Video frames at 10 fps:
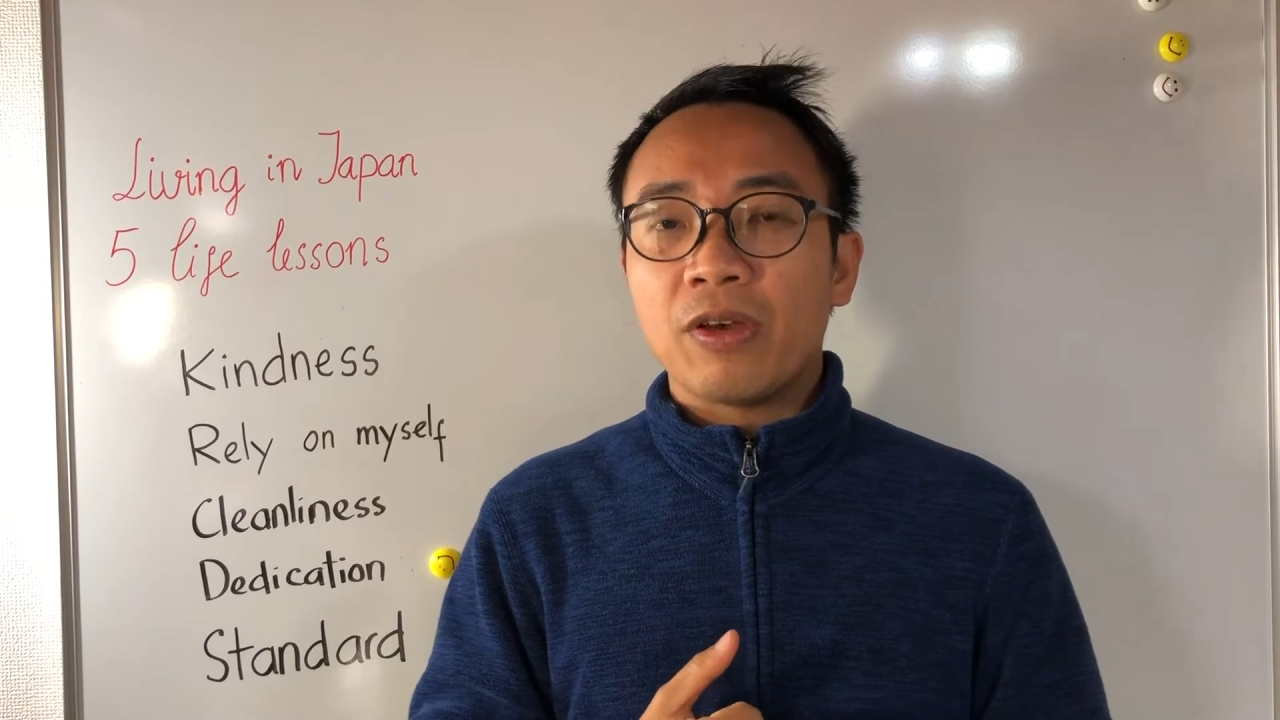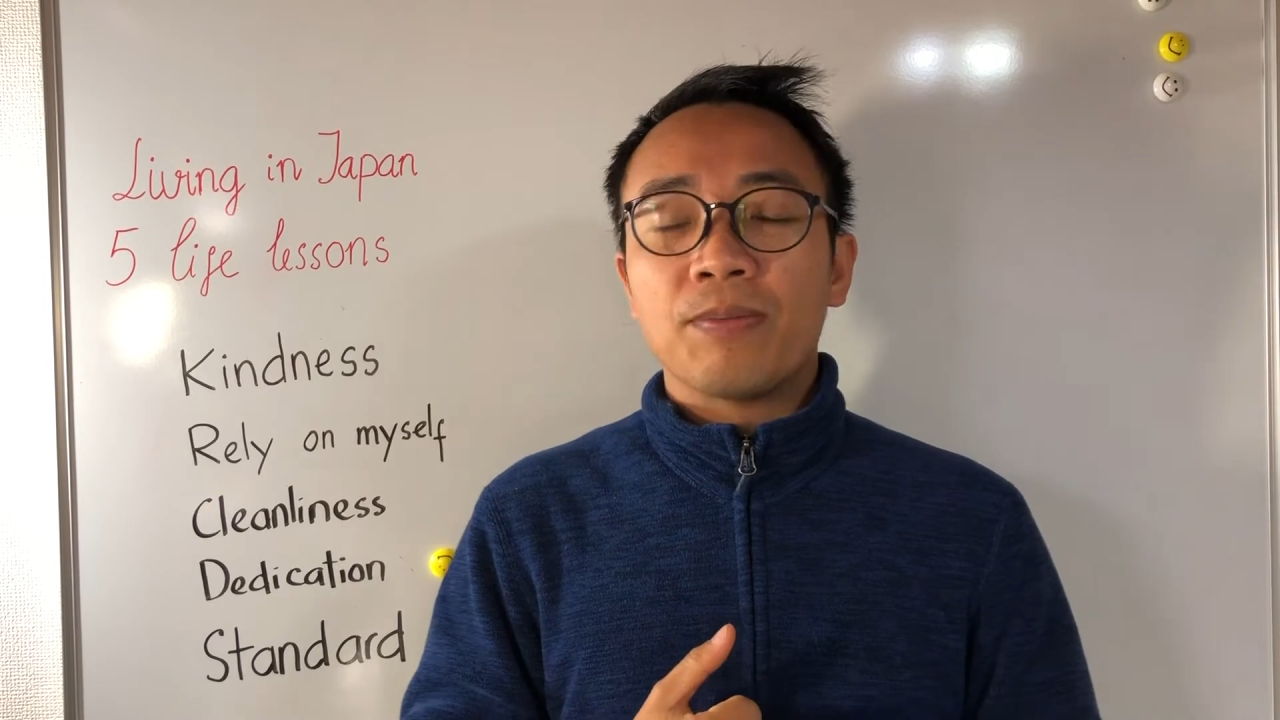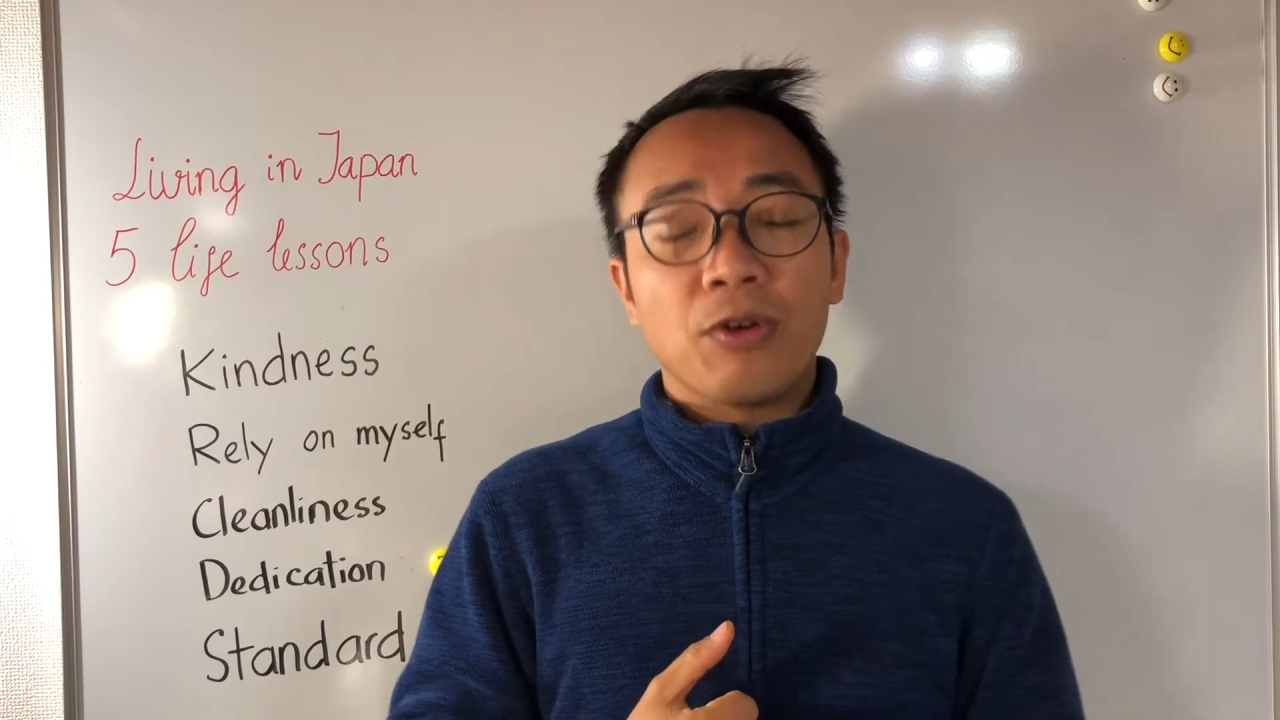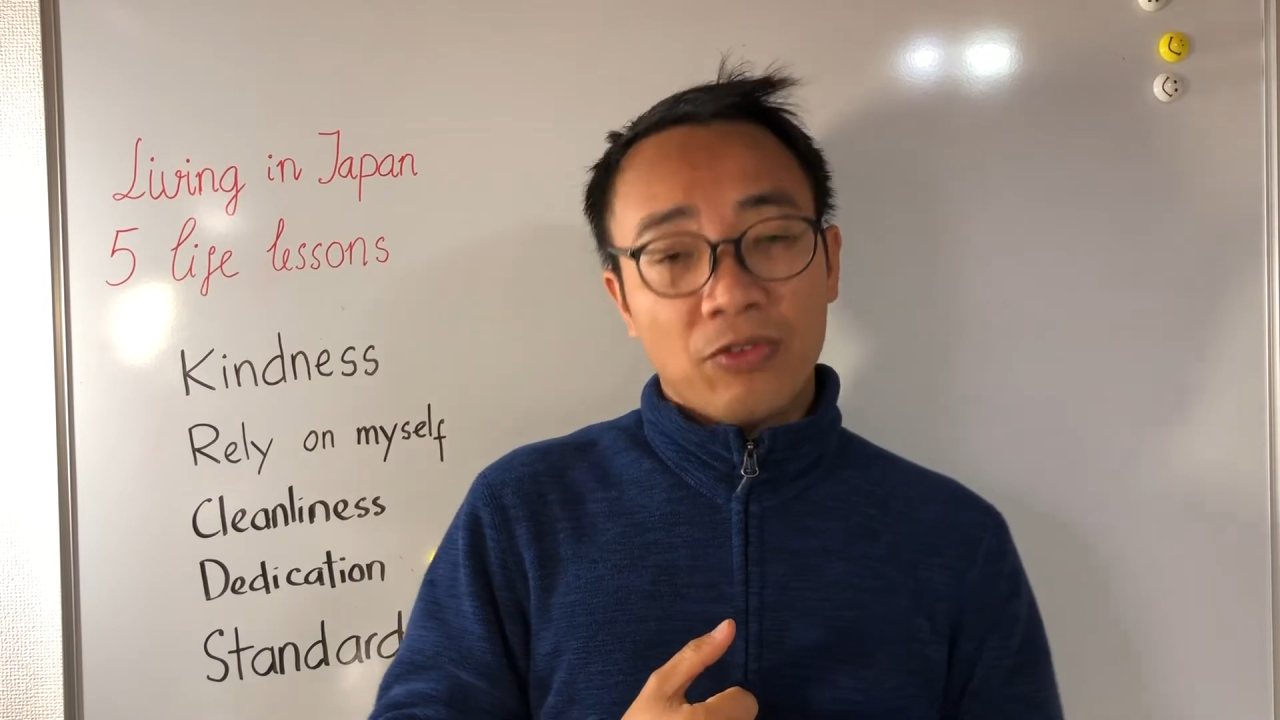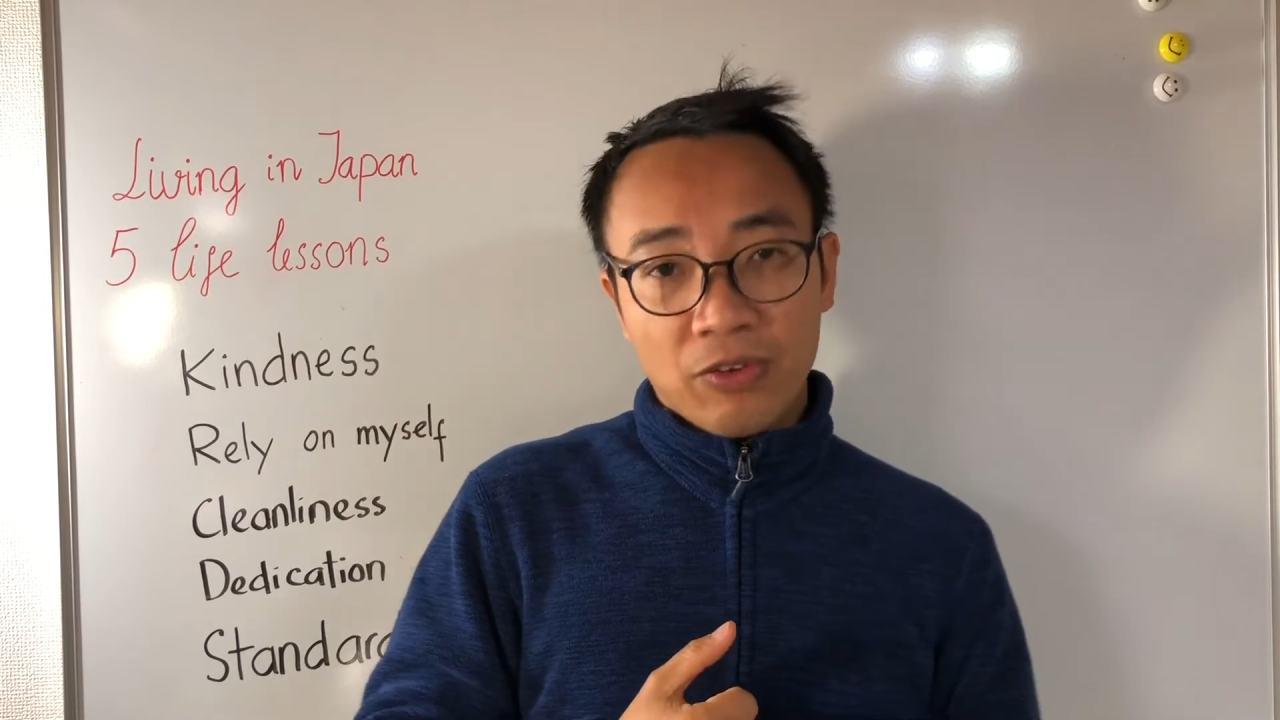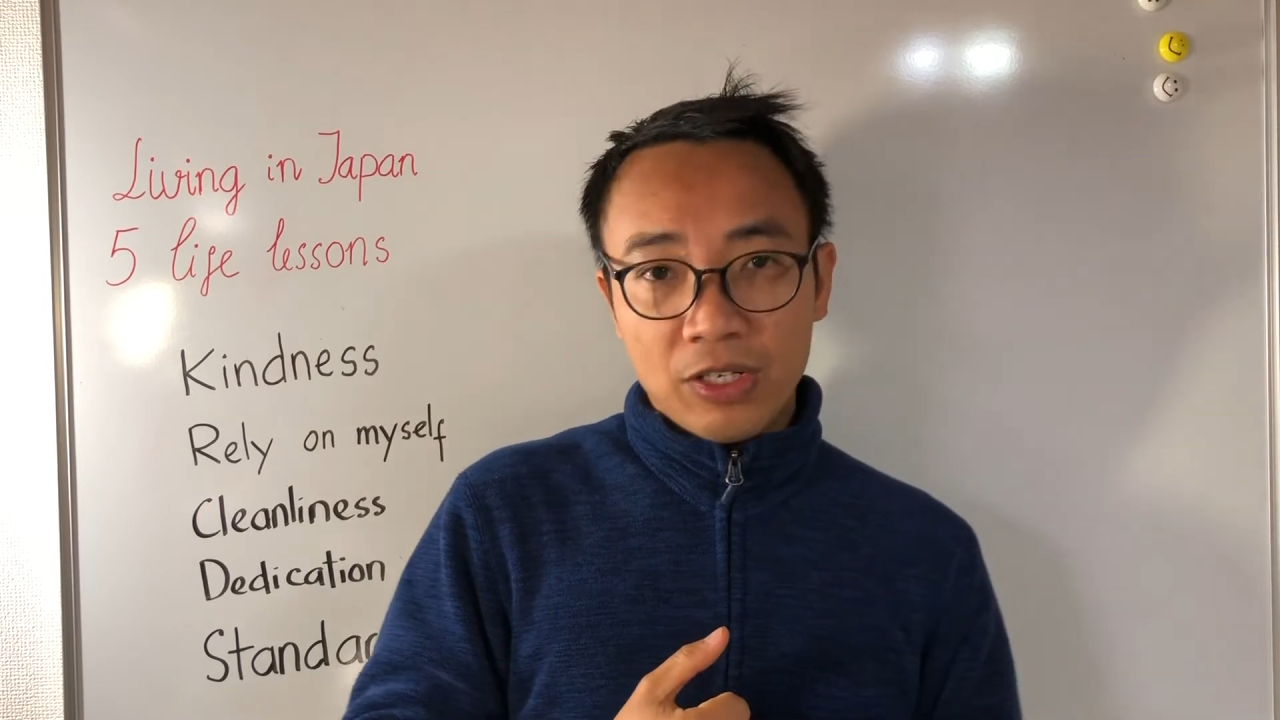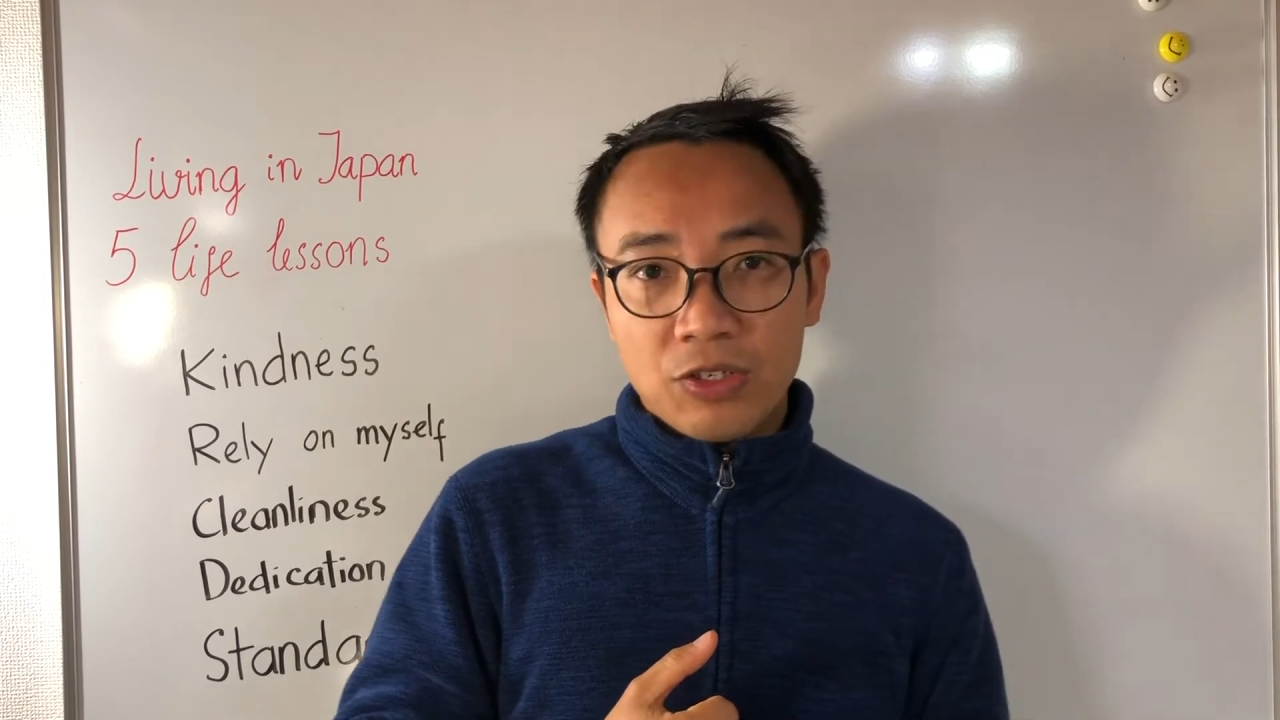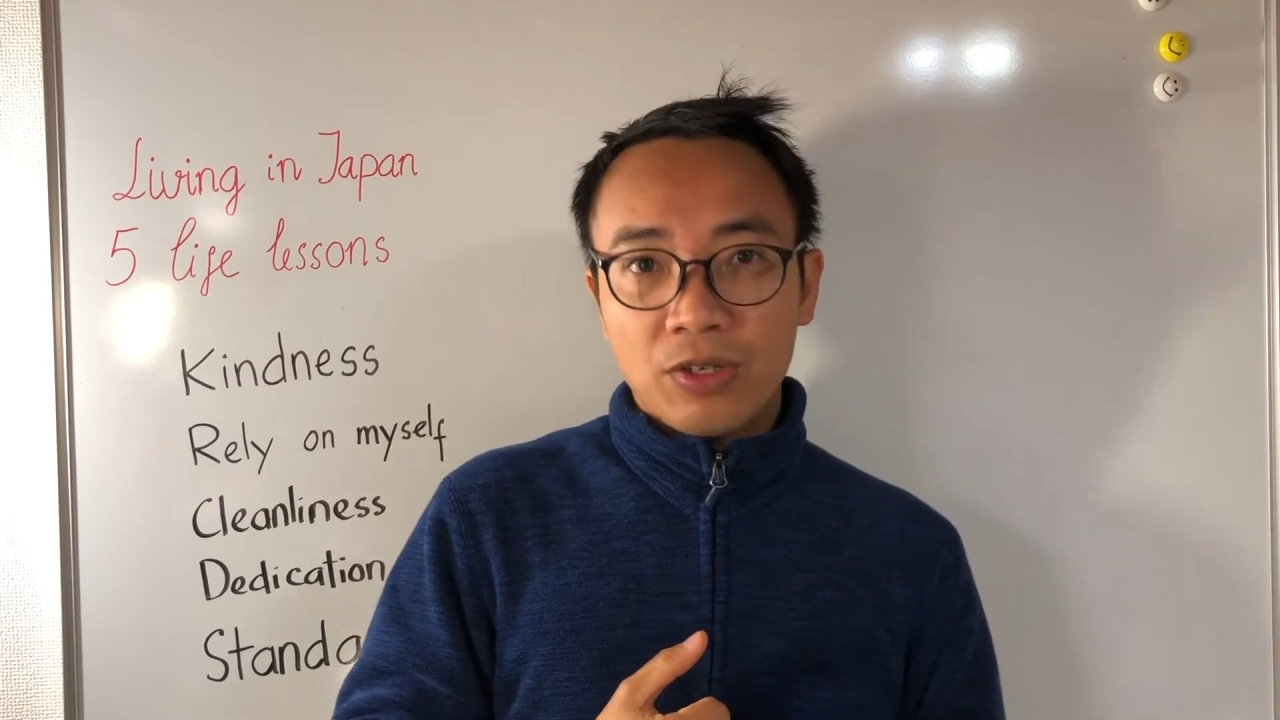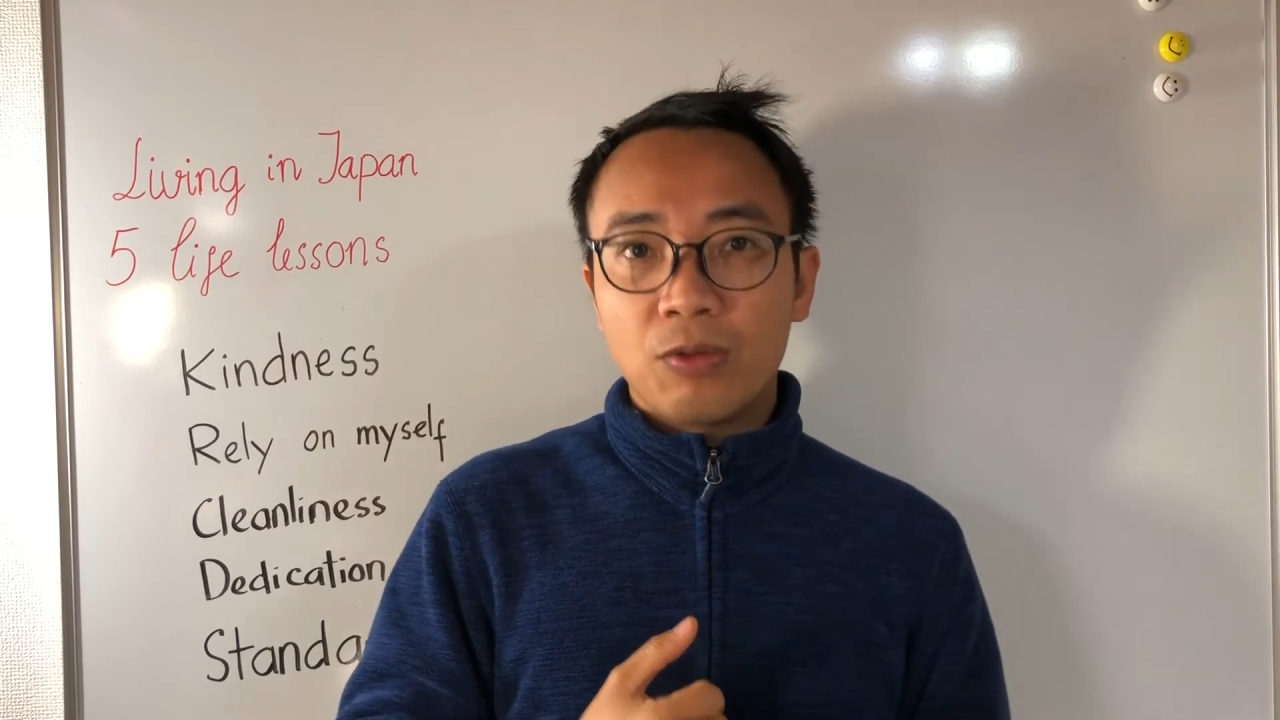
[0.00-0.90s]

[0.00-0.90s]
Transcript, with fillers: professor